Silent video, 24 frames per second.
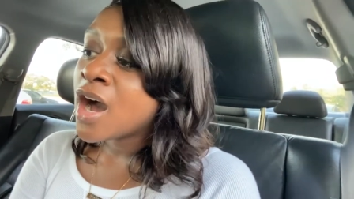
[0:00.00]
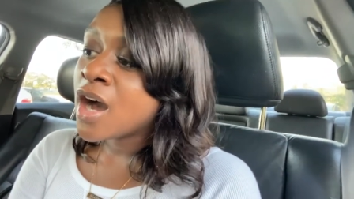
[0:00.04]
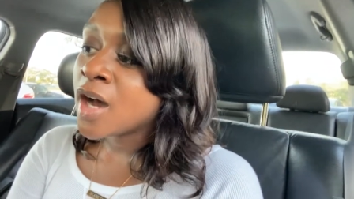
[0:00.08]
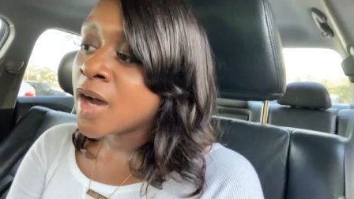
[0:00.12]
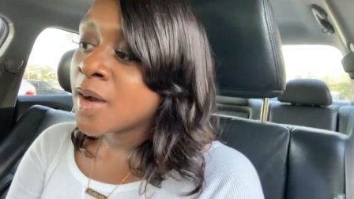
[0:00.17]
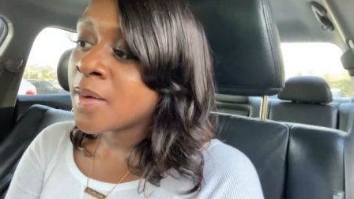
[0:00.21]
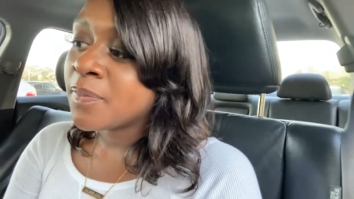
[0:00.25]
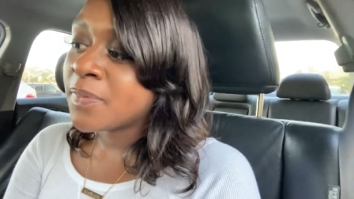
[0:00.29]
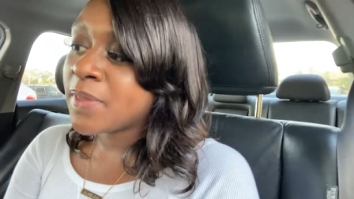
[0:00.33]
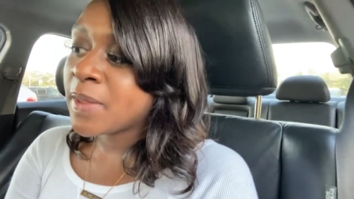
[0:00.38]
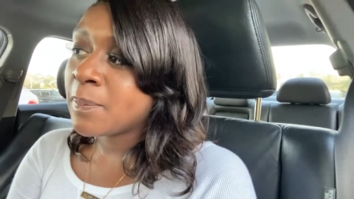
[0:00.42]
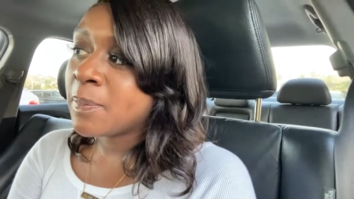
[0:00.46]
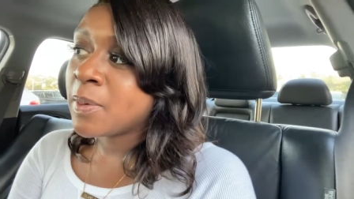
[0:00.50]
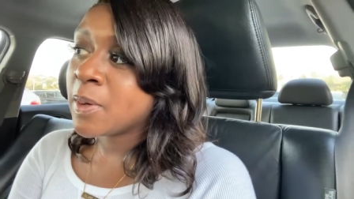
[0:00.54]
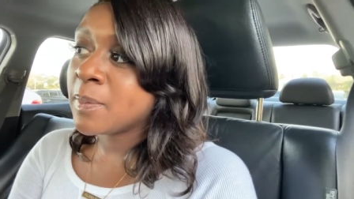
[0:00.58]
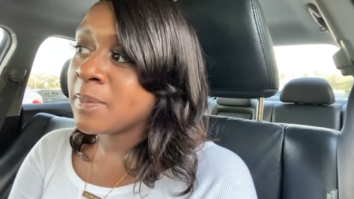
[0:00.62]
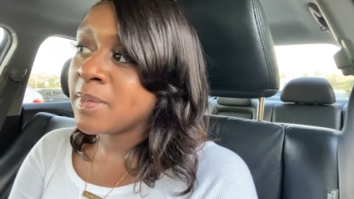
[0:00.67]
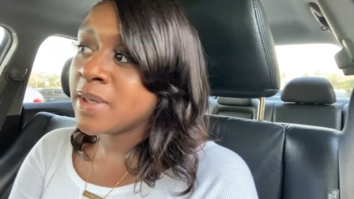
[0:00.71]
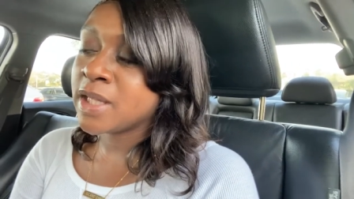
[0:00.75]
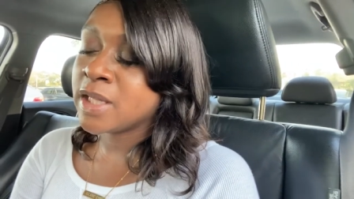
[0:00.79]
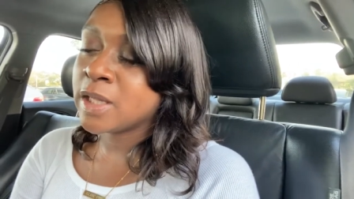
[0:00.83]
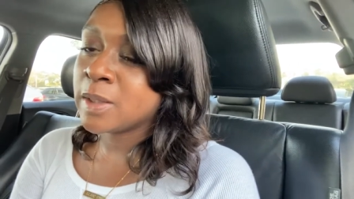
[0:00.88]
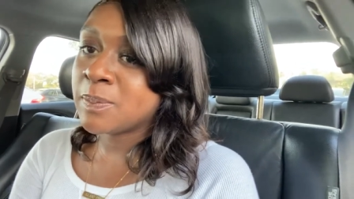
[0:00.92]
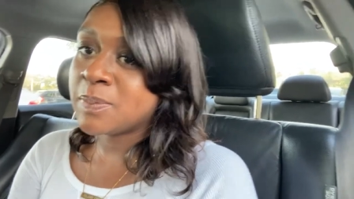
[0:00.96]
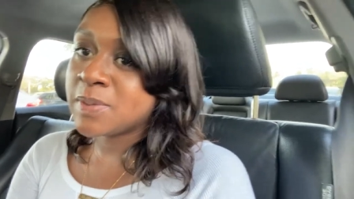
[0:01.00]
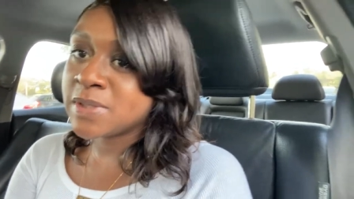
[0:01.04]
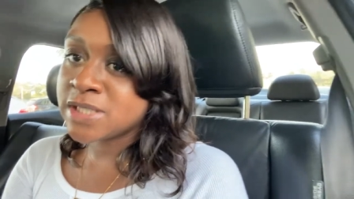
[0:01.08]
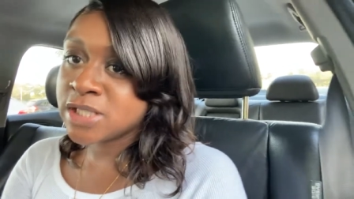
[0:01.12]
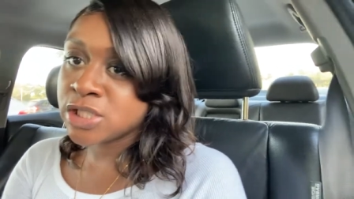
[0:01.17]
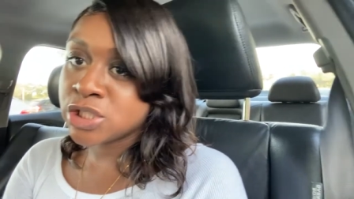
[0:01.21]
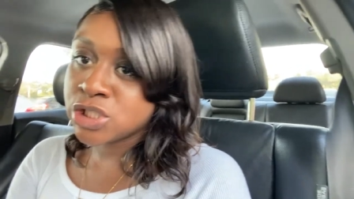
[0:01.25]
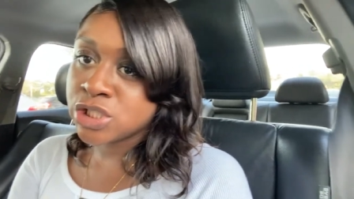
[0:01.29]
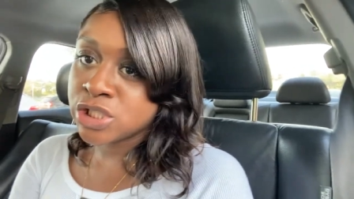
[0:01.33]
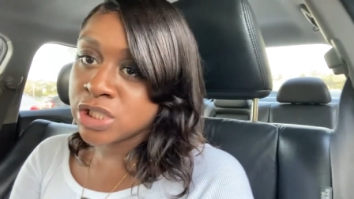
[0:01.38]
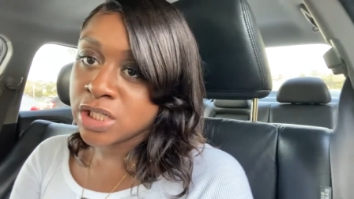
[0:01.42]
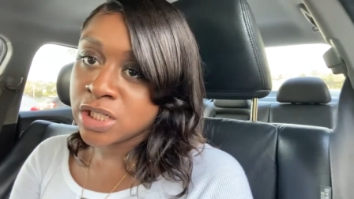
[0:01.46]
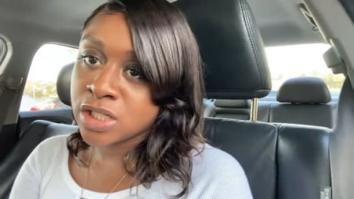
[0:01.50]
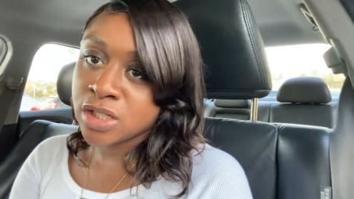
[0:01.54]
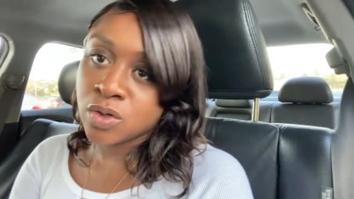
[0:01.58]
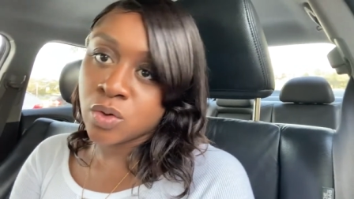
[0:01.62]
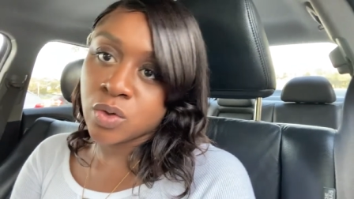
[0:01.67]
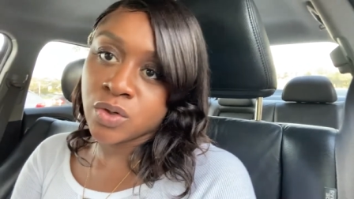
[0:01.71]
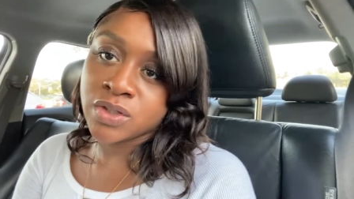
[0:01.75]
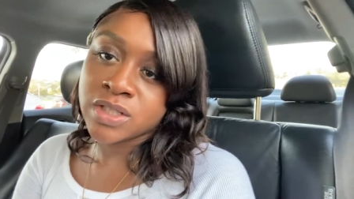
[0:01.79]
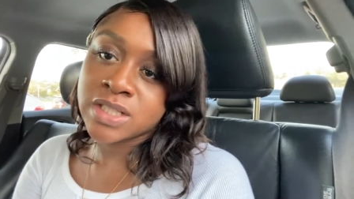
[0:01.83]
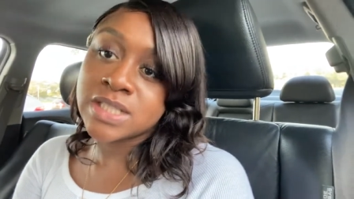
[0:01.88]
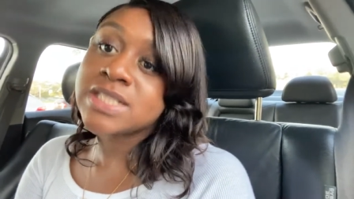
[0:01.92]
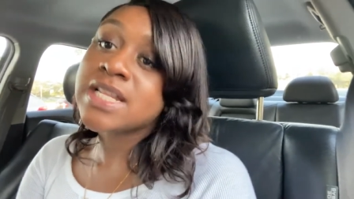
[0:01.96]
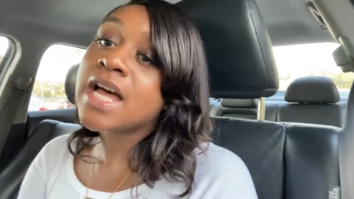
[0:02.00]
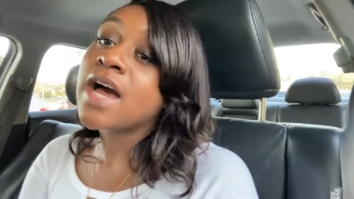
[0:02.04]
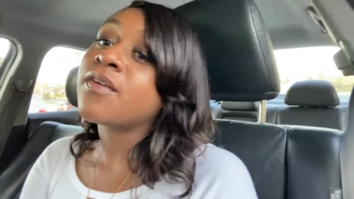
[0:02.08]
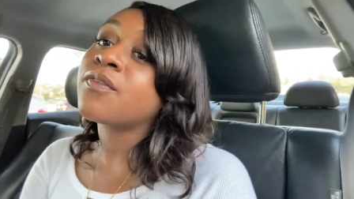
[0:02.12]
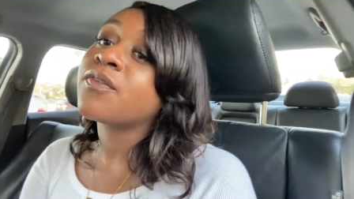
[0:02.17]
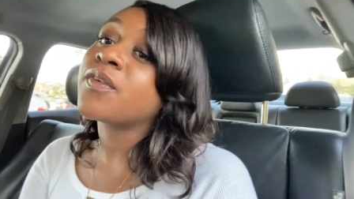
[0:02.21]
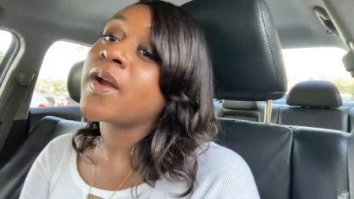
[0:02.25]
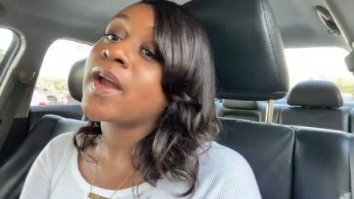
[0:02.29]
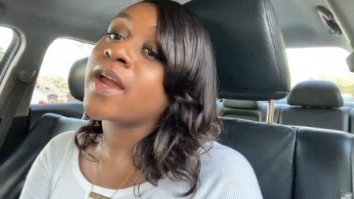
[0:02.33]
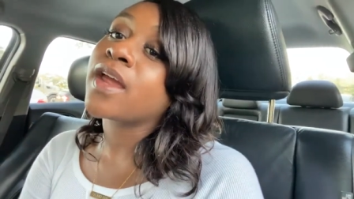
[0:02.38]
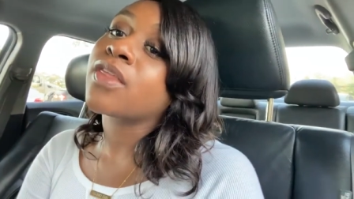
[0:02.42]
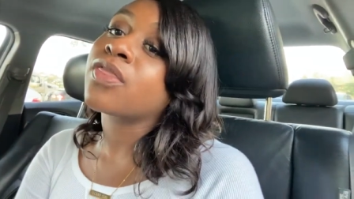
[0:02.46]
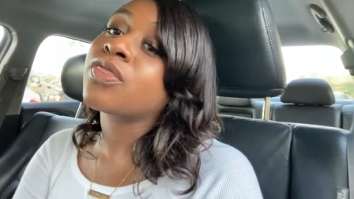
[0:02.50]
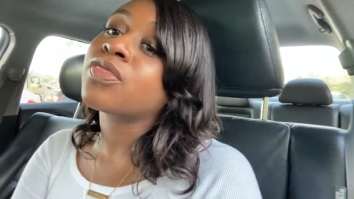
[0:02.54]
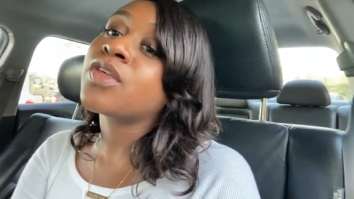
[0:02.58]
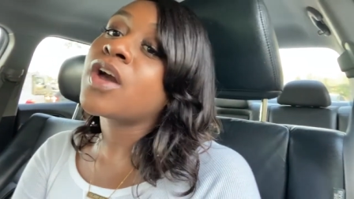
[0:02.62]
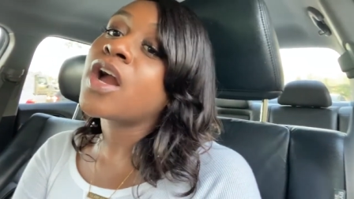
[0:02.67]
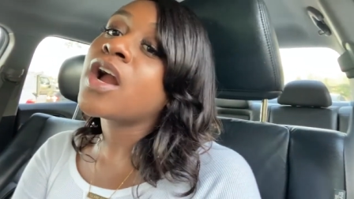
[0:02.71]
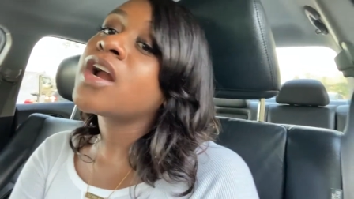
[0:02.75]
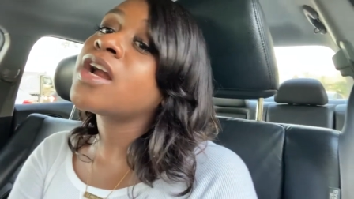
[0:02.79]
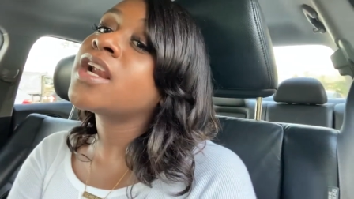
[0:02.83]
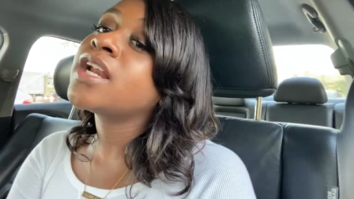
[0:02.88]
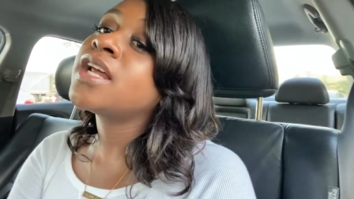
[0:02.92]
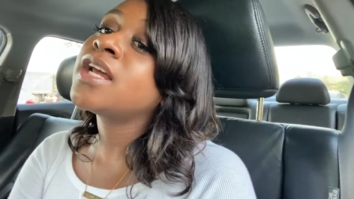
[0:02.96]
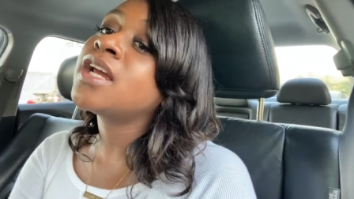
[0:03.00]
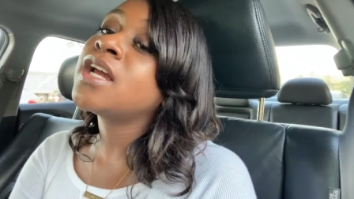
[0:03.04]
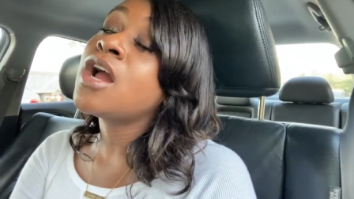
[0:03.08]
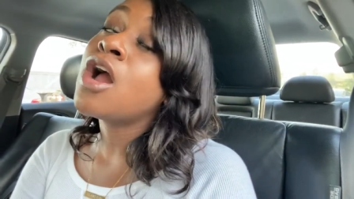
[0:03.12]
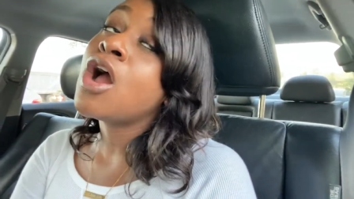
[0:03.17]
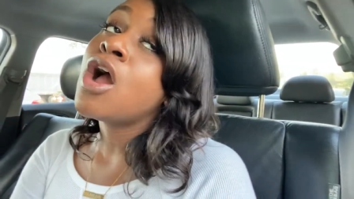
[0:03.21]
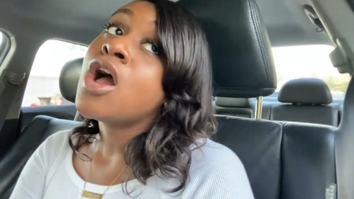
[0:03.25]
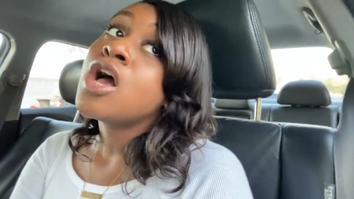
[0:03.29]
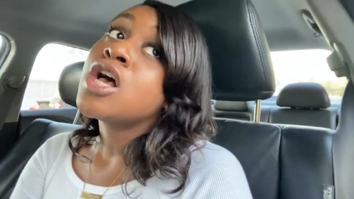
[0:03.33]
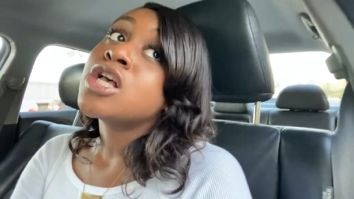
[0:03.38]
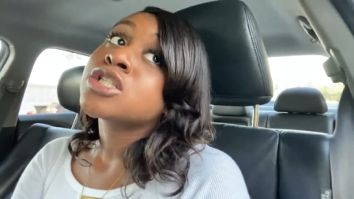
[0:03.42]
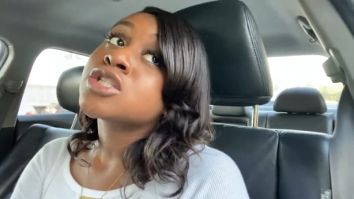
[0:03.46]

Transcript: um, they put me in the position or the slot for 8.30.